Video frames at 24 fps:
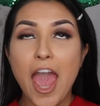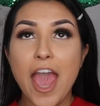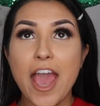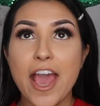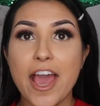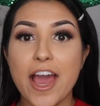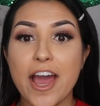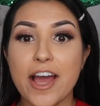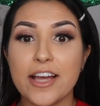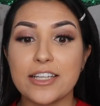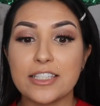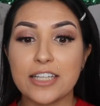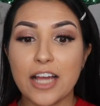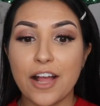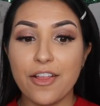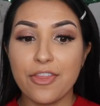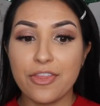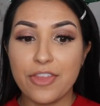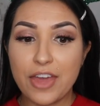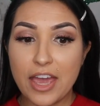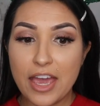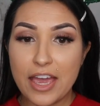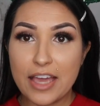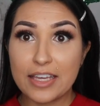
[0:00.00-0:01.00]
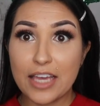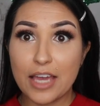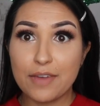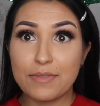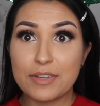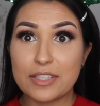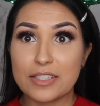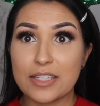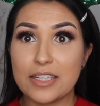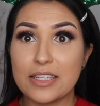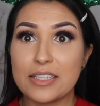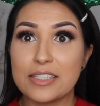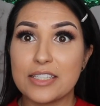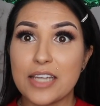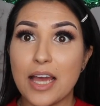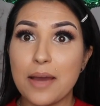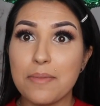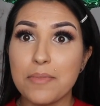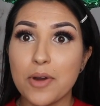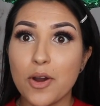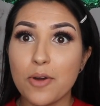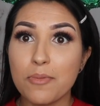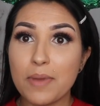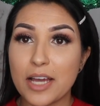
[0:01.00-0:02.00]
and they gave us a
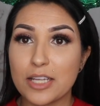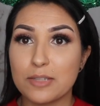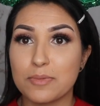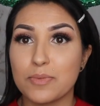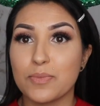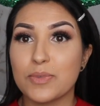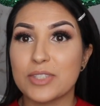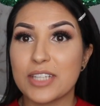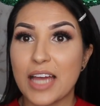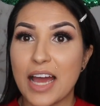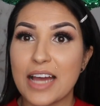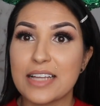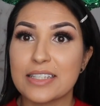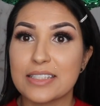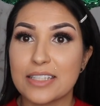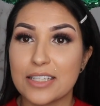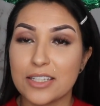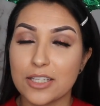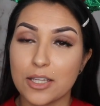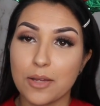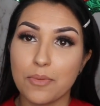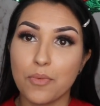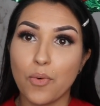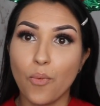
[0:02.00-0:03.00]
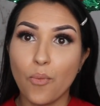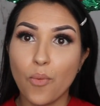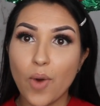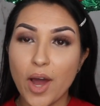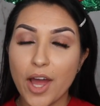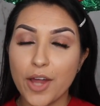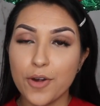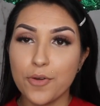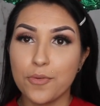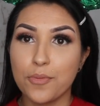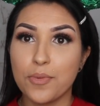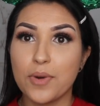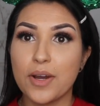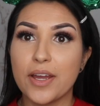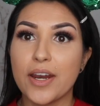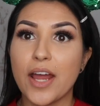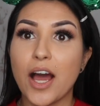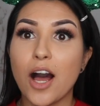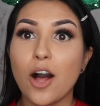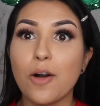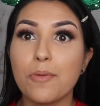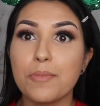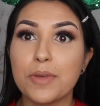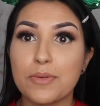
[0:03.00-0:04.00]
demo. My husband was asking them what would
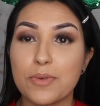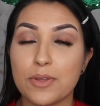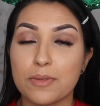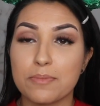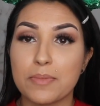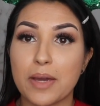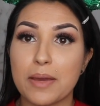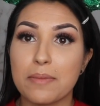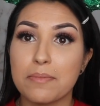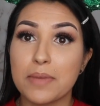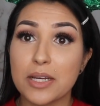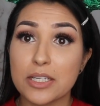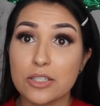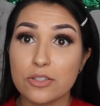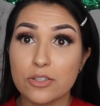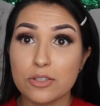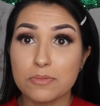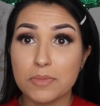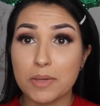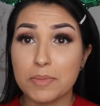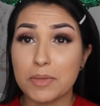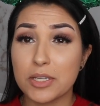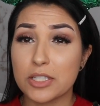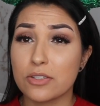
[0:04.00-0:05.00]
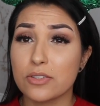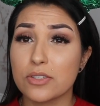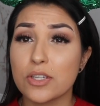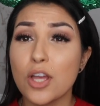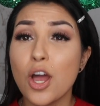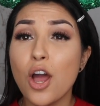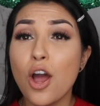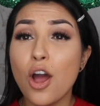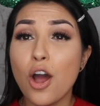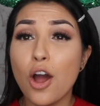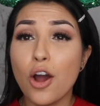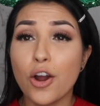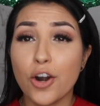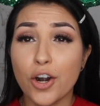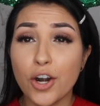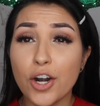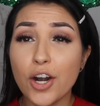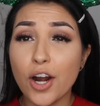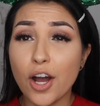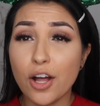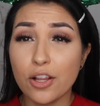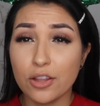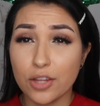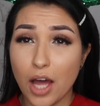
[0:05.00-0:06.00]
help me with my muscles. My muscles
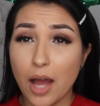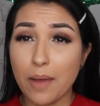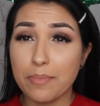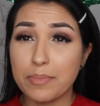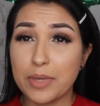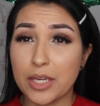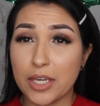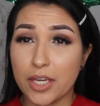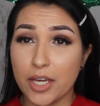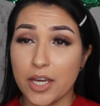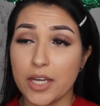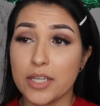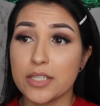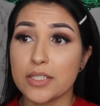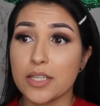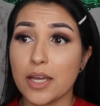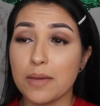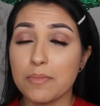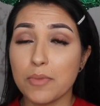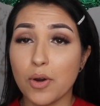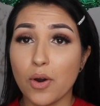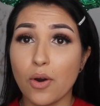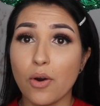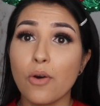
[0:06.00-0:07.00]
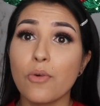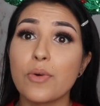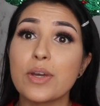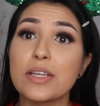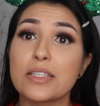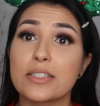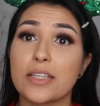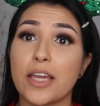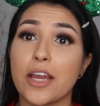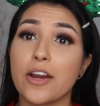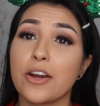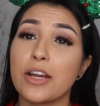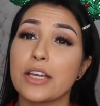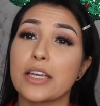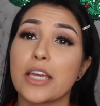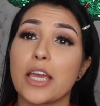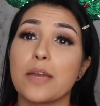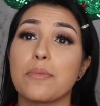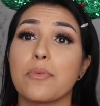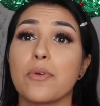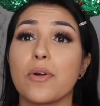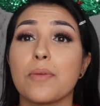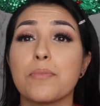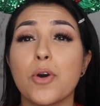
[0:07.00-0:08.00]
hurt a lot because I'm always carrying
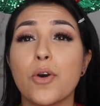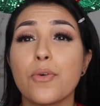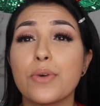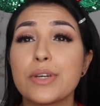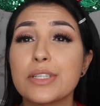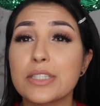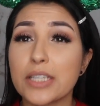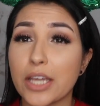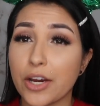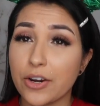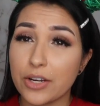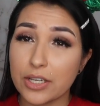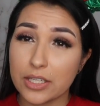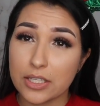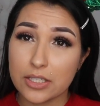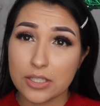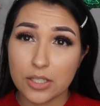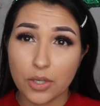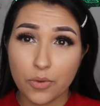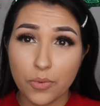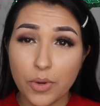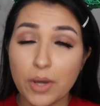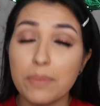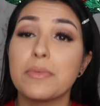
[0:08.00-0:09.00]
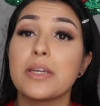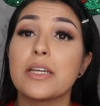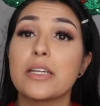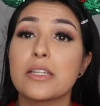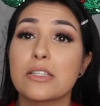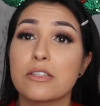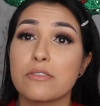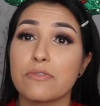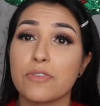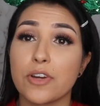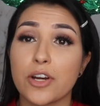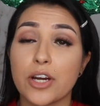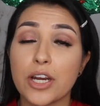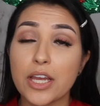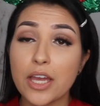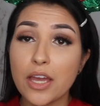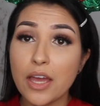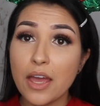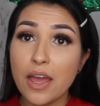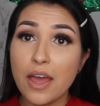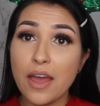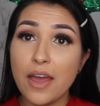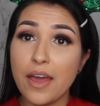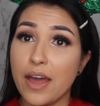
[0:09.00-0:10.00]
Gabriel. I'm always carrying his equipment. It's very
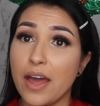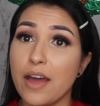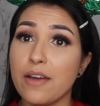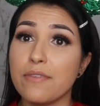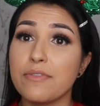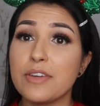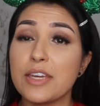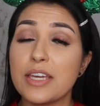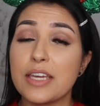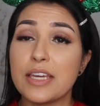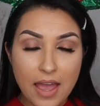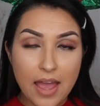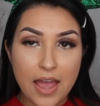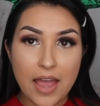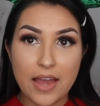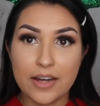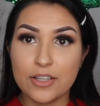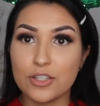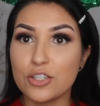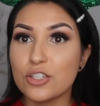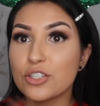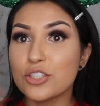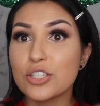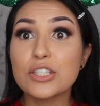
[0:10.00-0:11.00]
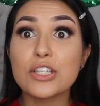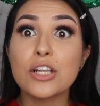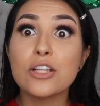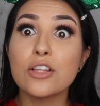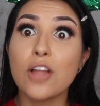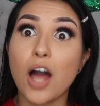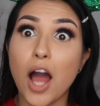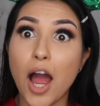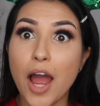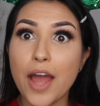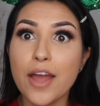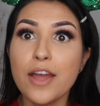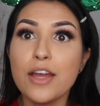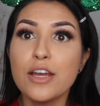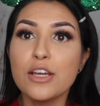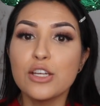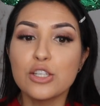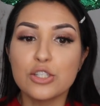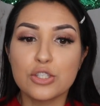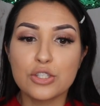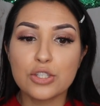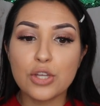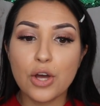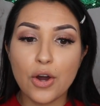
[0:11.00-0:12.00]
heavy and there's just a lot.
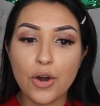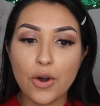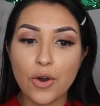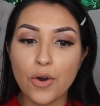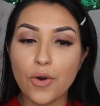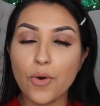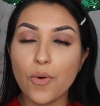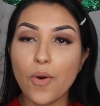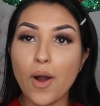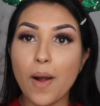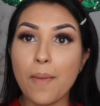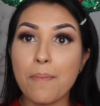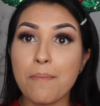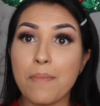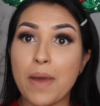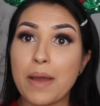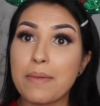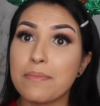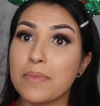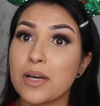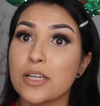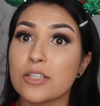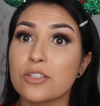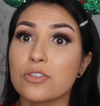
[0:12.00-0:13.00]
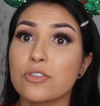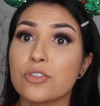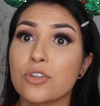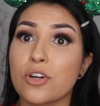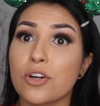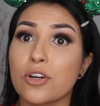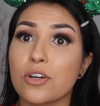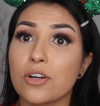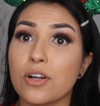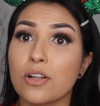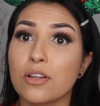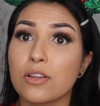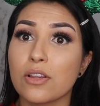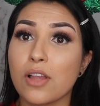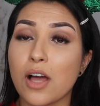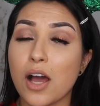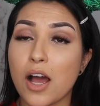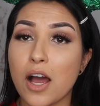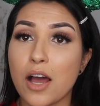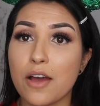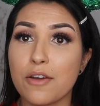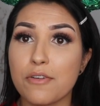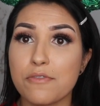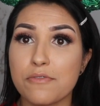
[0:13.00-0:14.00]
So my muscles hurt a
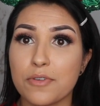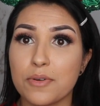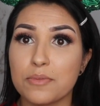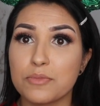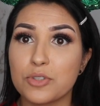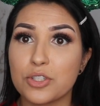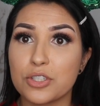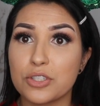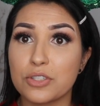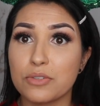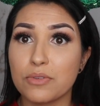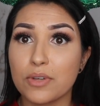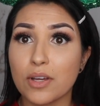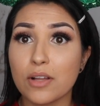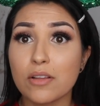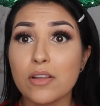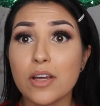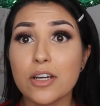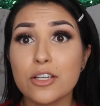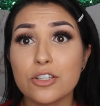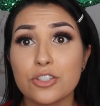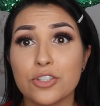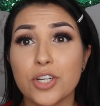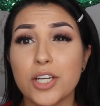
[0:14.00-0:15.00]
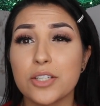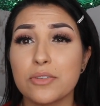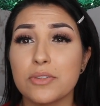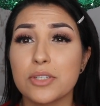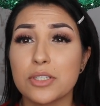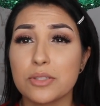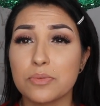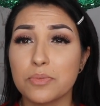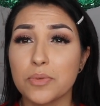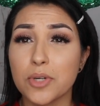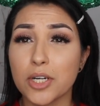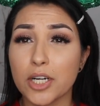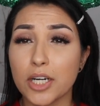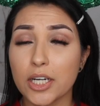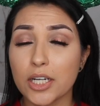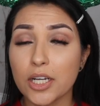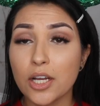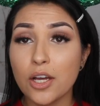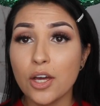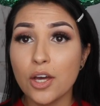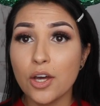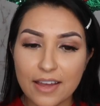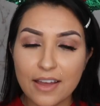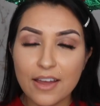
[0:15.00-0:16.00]
lot from just doing a lot of strenuous
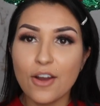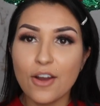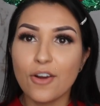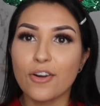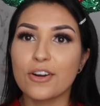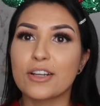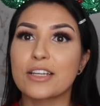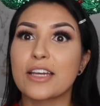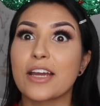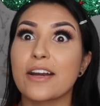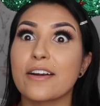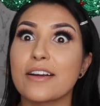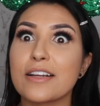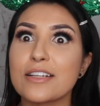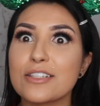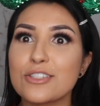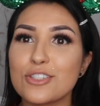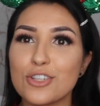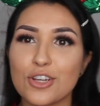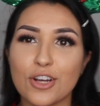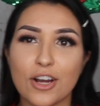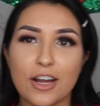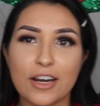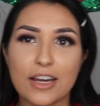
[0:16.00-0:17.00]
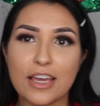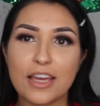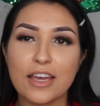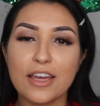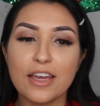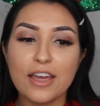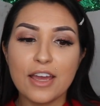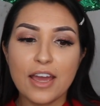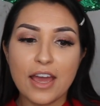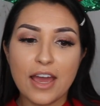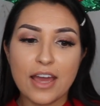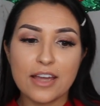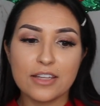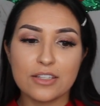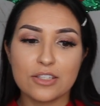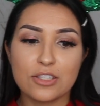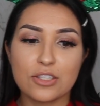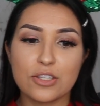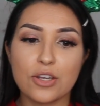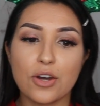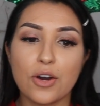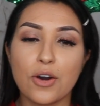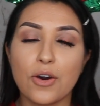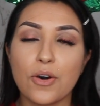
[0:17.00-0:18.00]
work or carrying Gianni. And
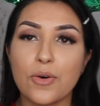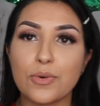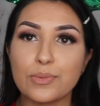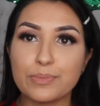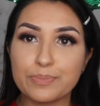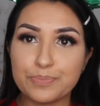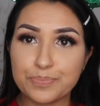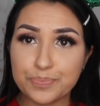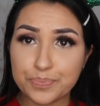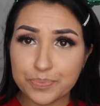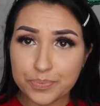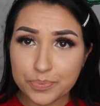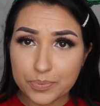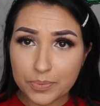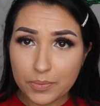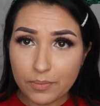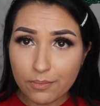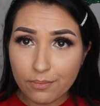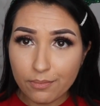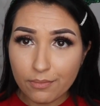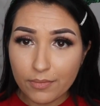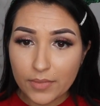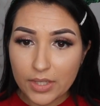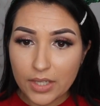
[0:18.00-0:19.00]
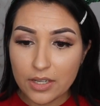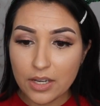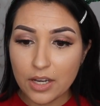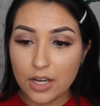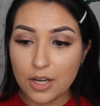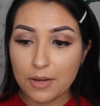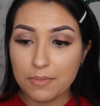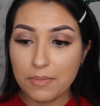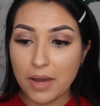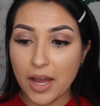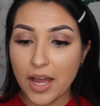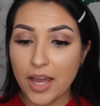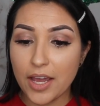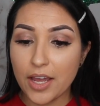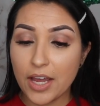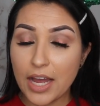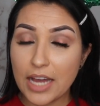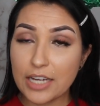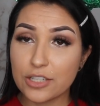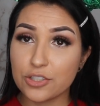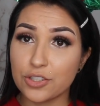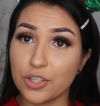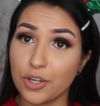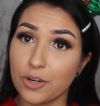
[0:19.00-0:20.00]
so I
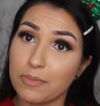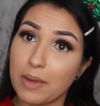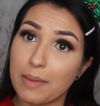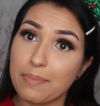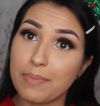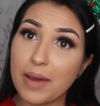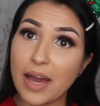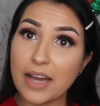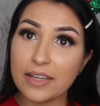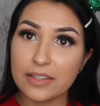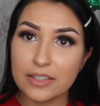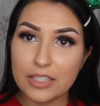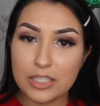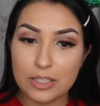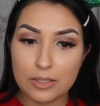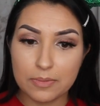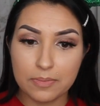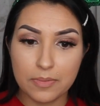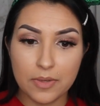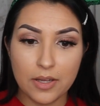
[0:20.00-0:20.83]
actually hurt my back this